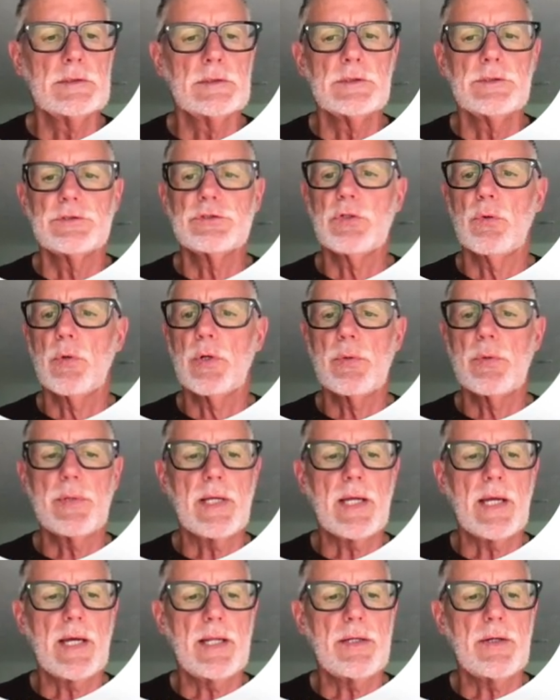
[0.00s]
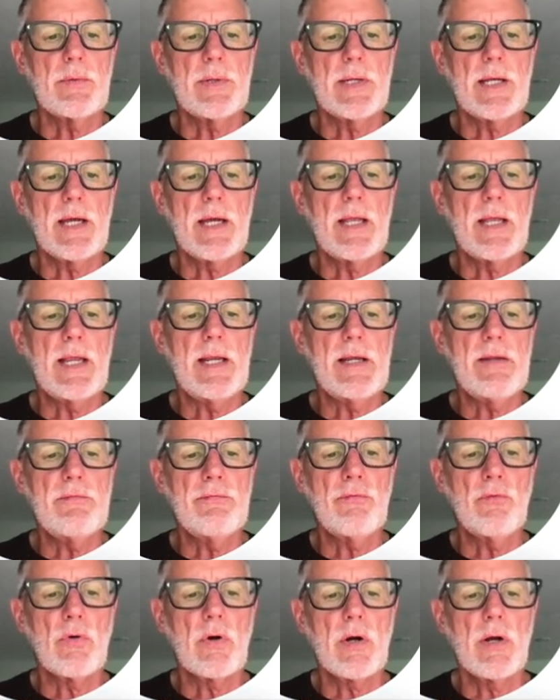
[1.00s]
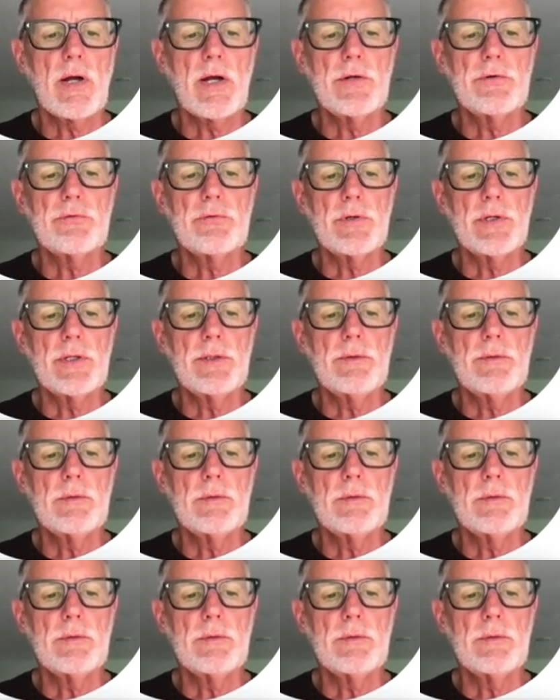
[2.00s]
So what do we got here? We got 8,400